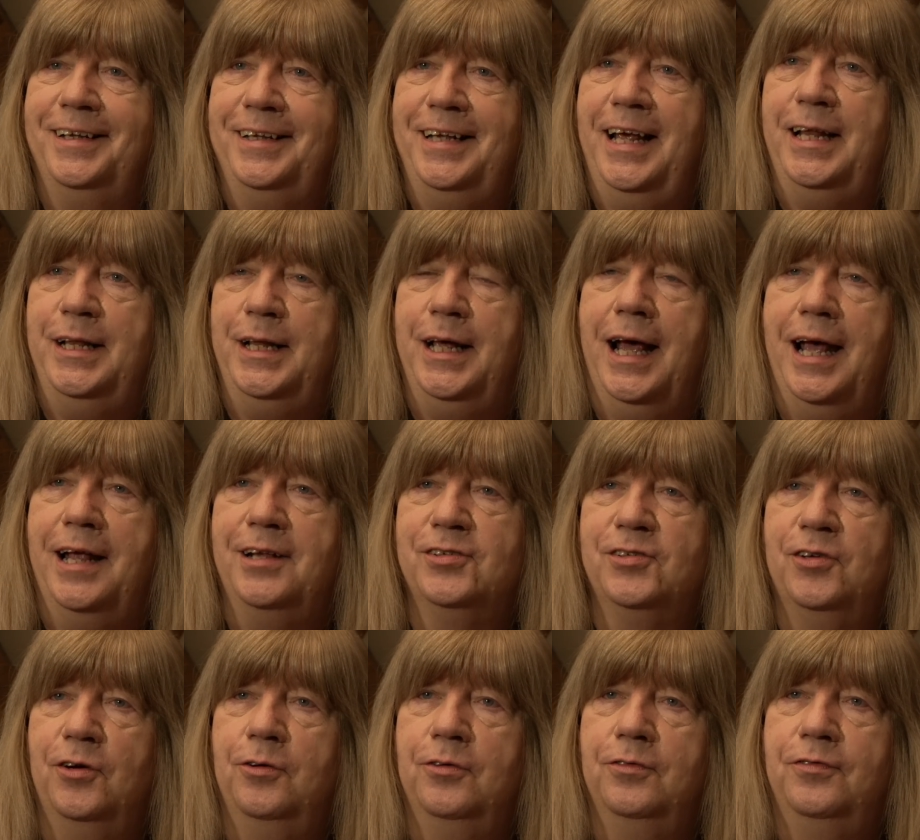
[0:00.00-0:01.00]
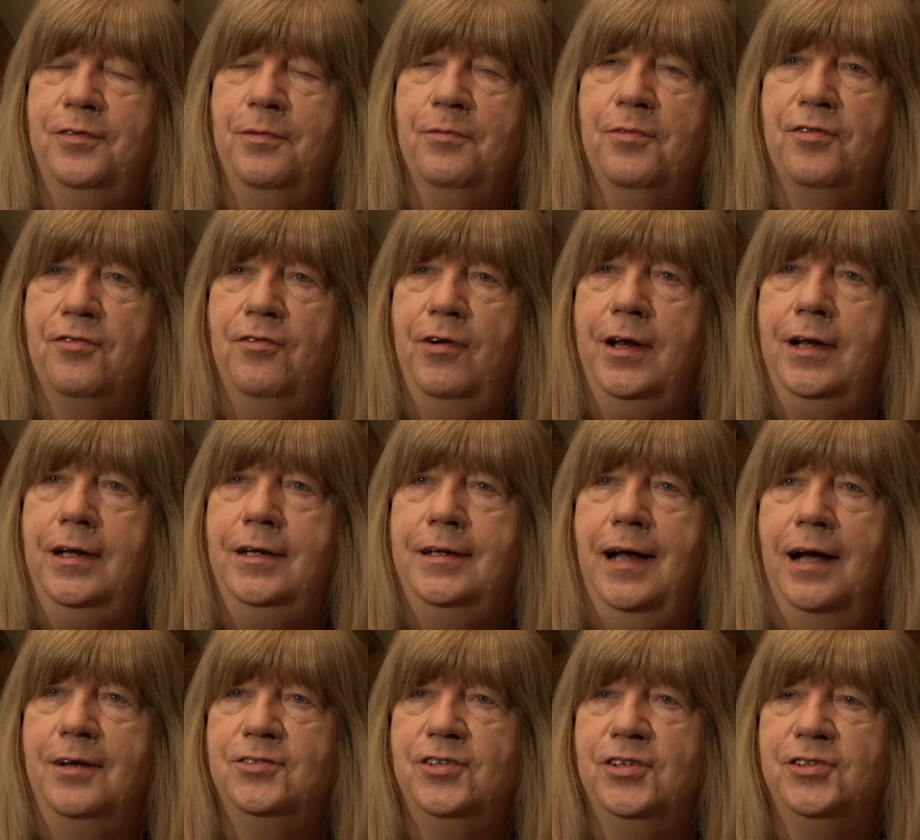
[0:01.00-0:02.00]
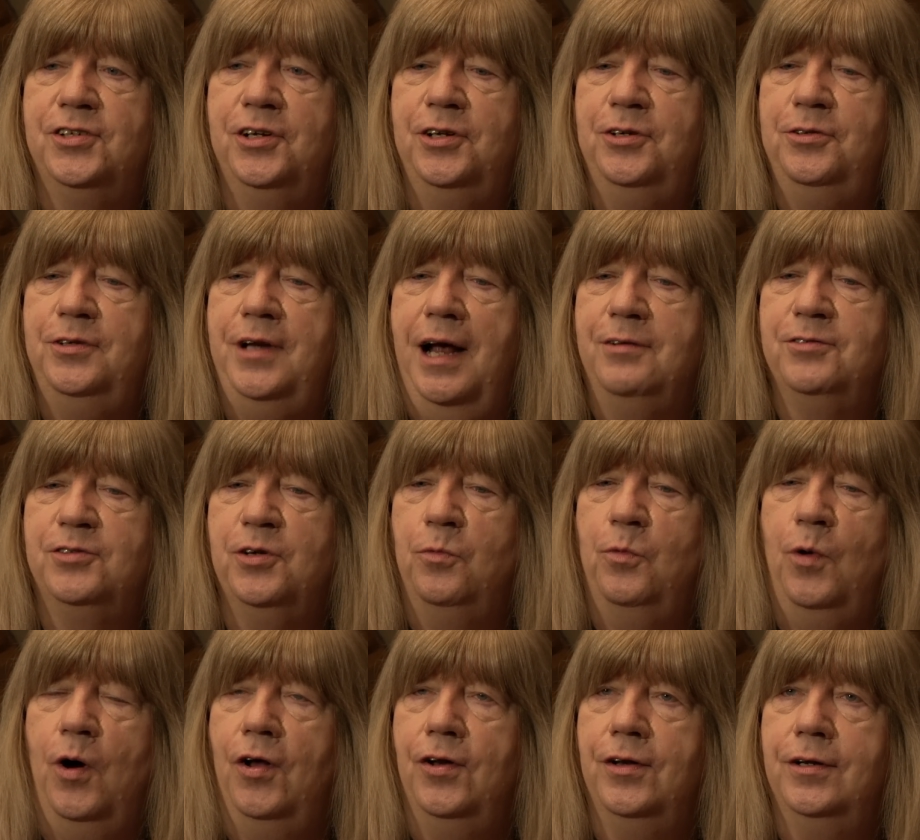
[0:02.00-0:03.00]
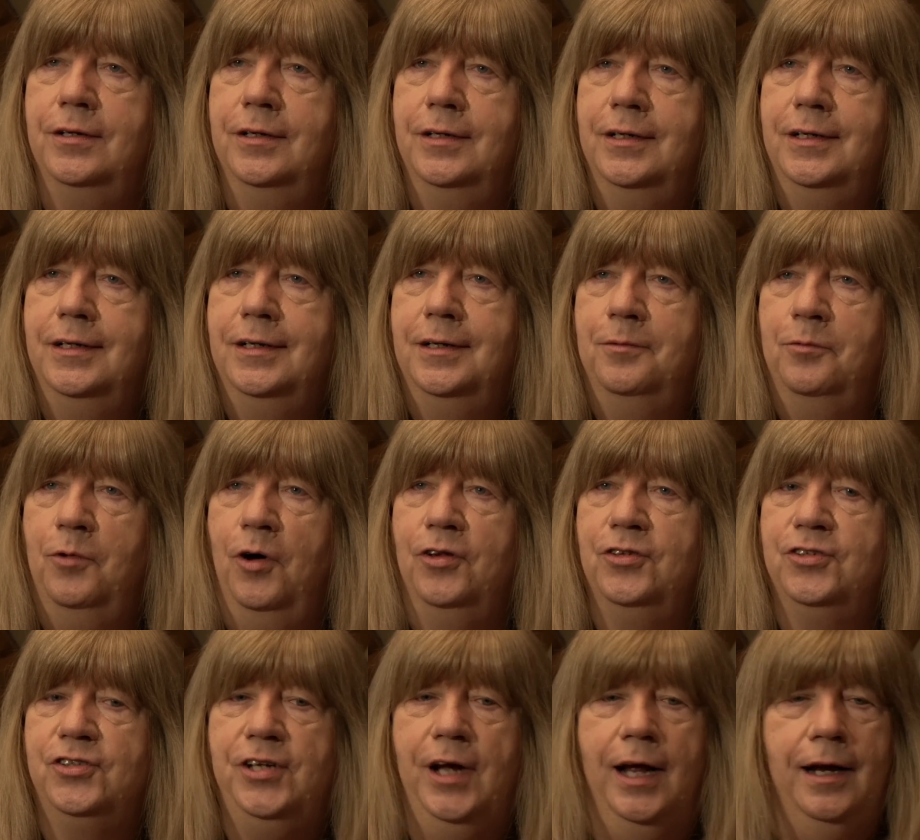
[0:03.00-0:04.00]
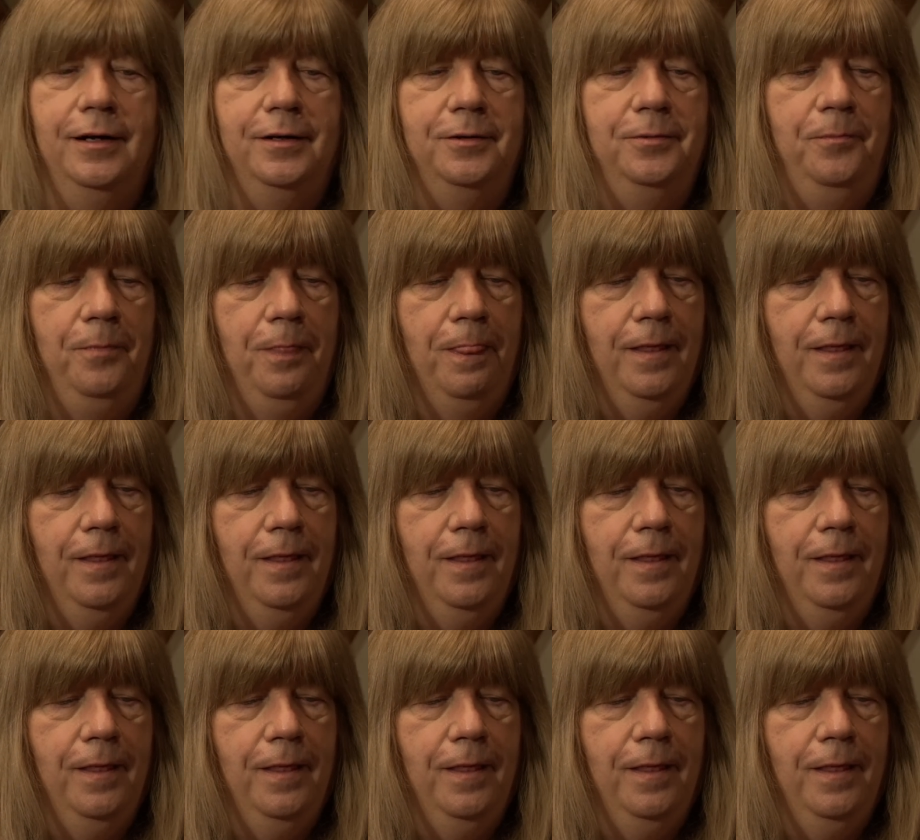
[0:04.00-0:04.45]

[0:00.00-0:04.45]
in the end. So from 3 down to 2, down to 1 cello.